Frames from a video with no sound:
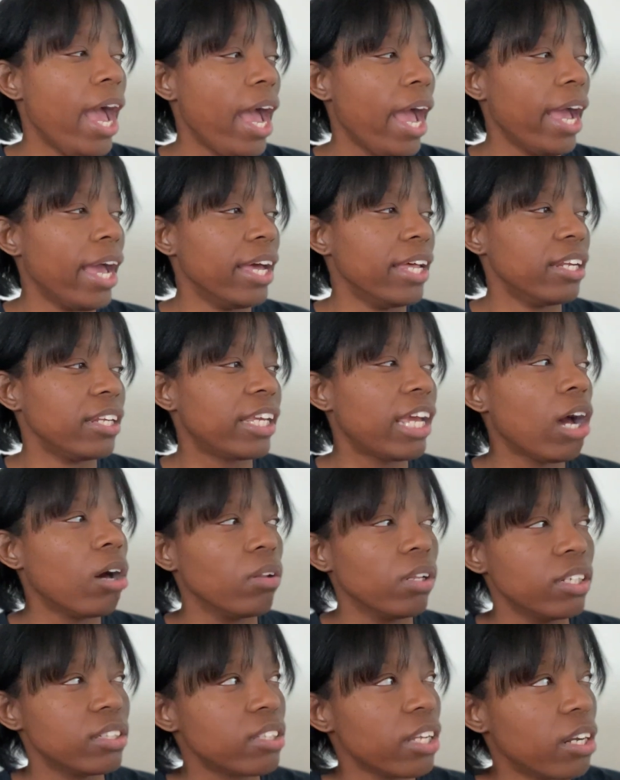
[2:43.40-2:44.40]
And
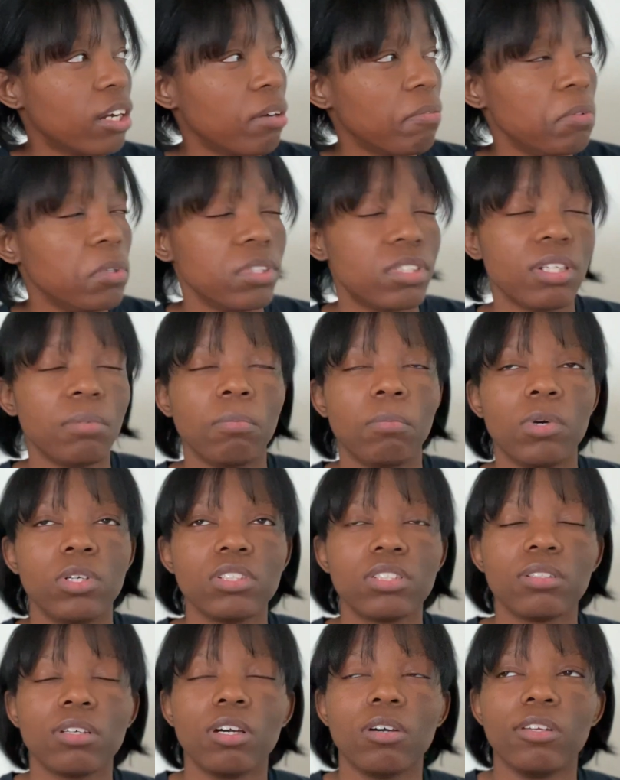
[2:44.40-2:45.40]
countless interviews and
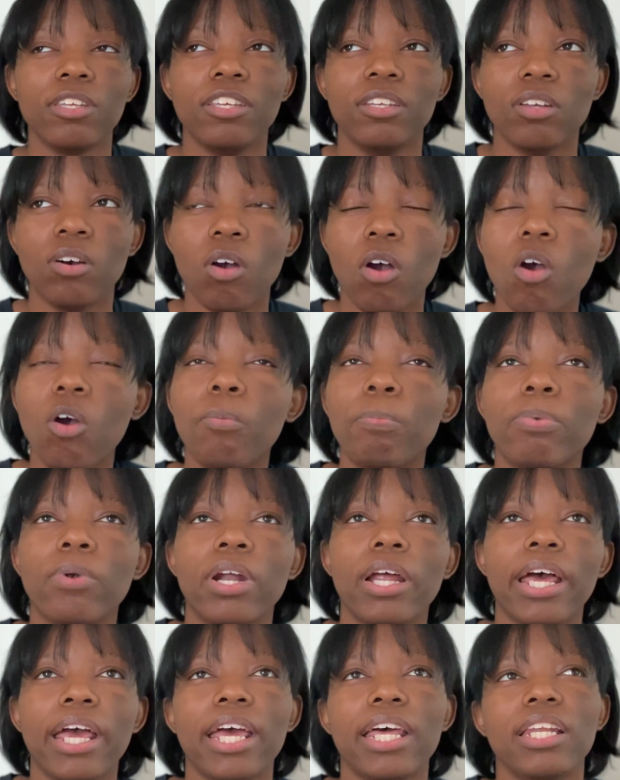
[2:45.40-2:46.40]
most, you know,
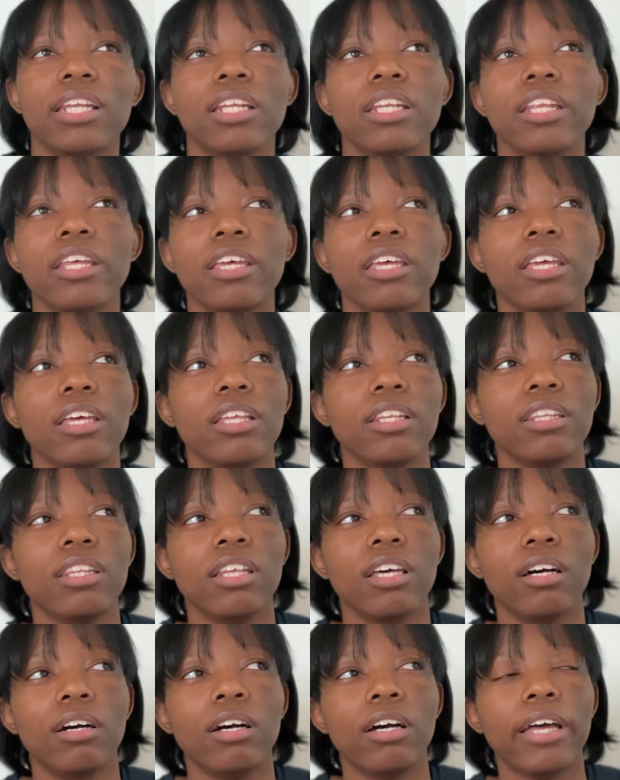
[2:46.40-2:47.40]
Oprah and
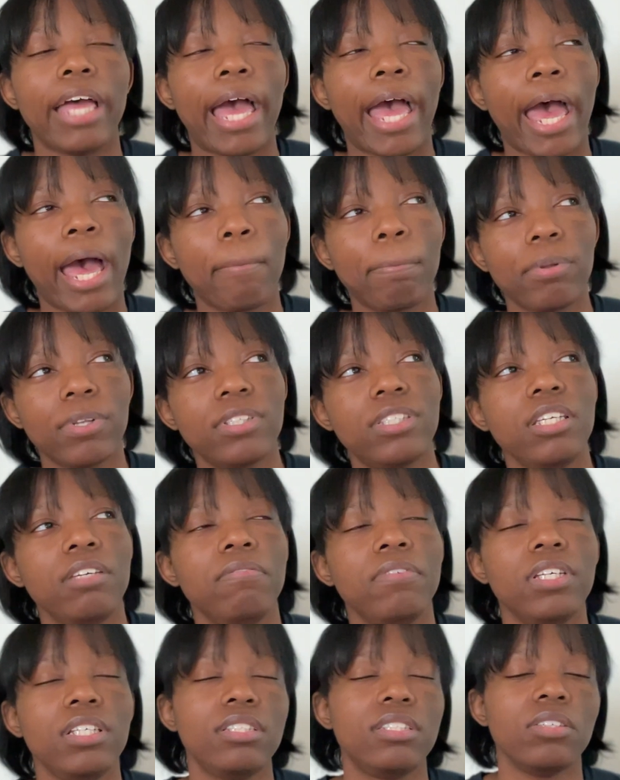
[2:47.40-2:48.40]
the Apple
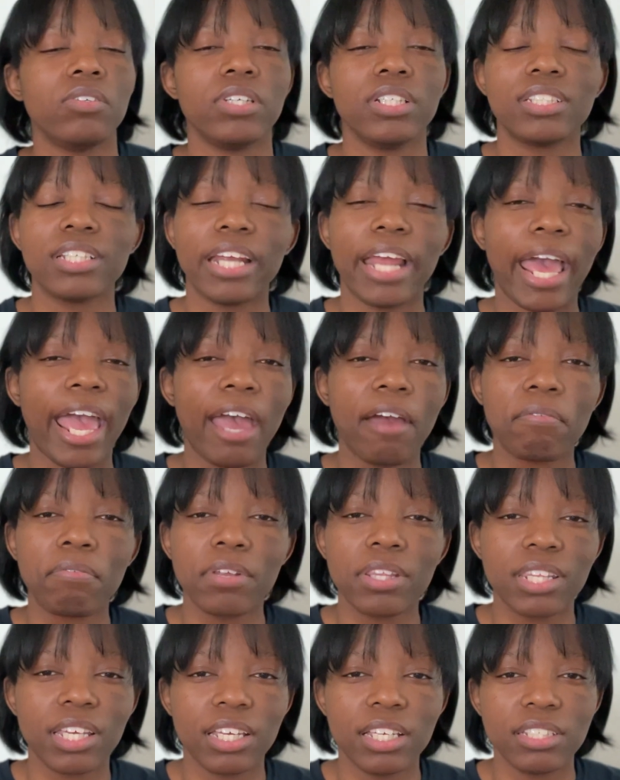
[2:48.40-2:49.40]
TV series and
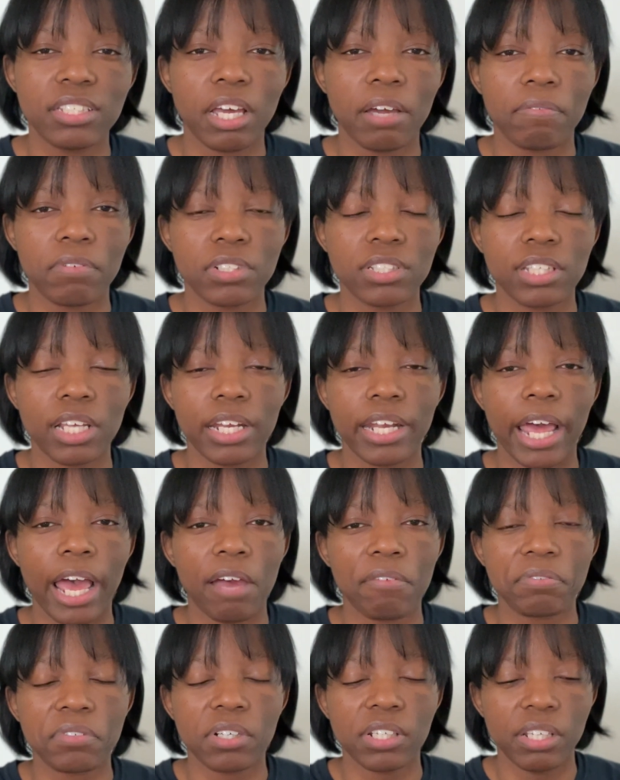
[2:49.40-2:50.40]
everything he's ever said
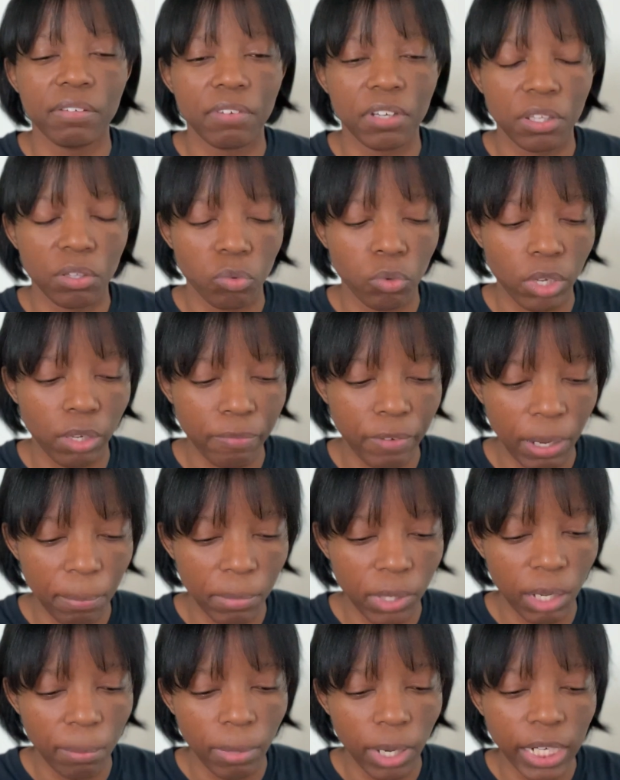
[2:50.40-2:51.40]
after leaving the royal
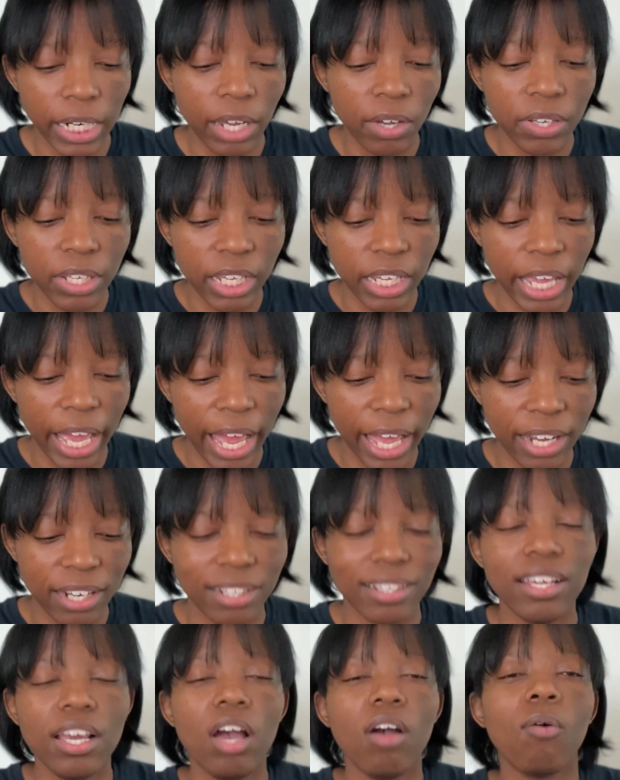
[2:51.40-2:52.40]
family about how he had
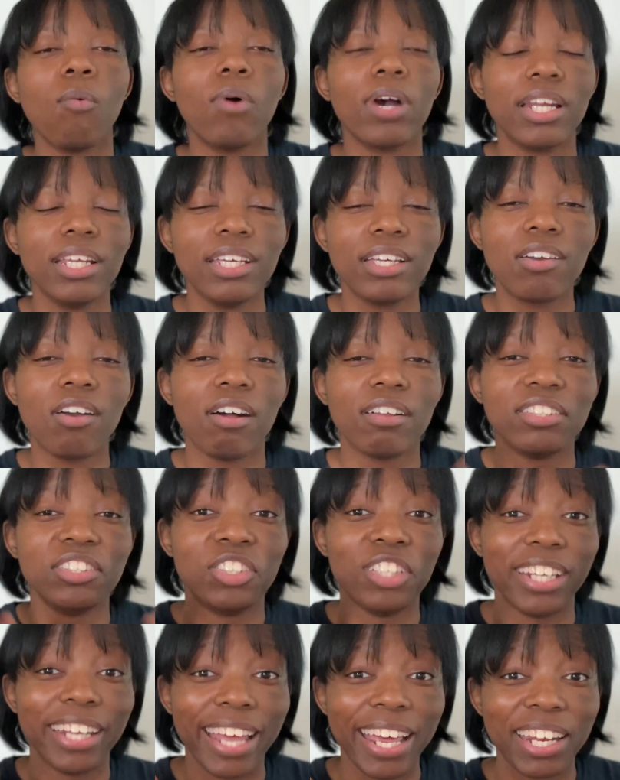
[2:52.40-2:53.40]
what he called
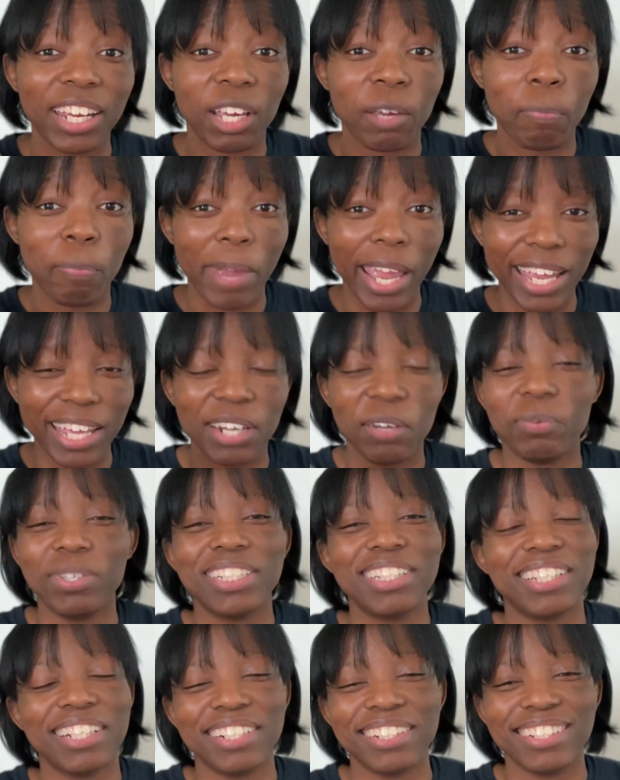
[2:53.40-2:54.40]
genetic pain, which
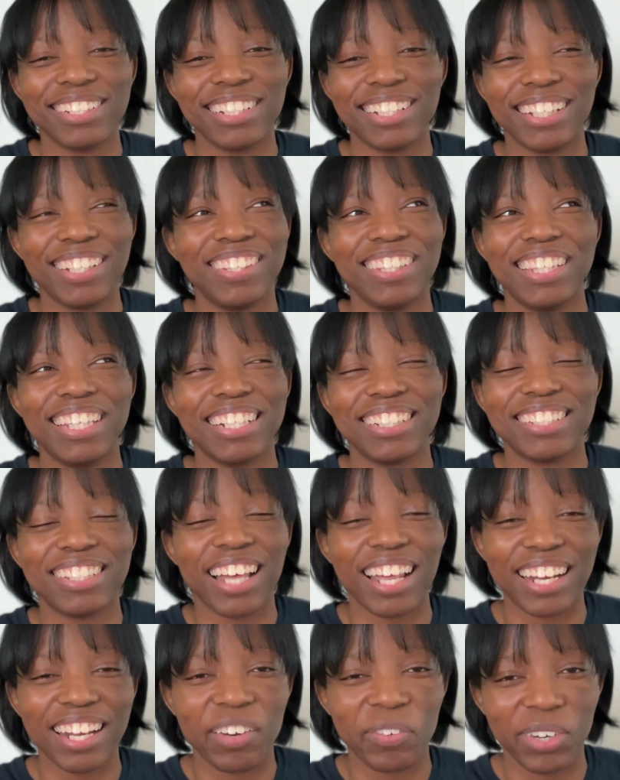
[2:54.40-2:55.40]
that's
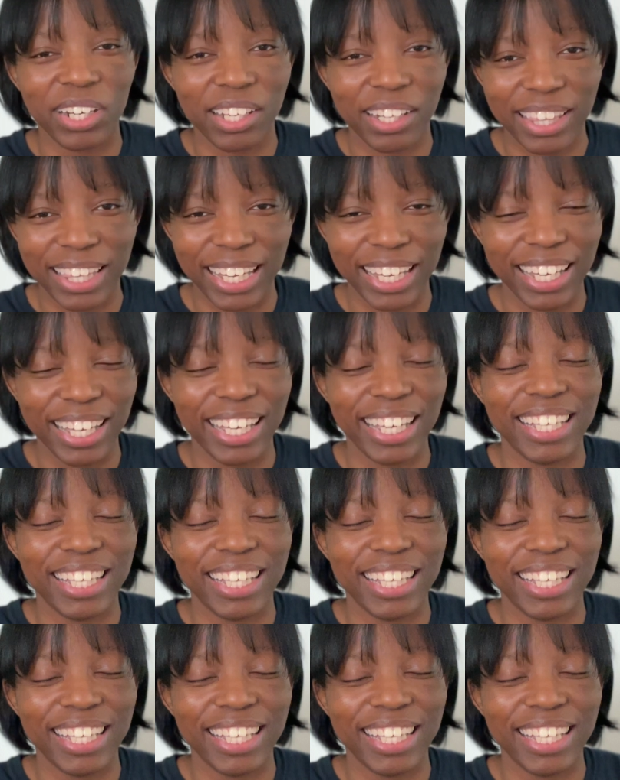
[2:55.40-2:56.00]
not a real thing.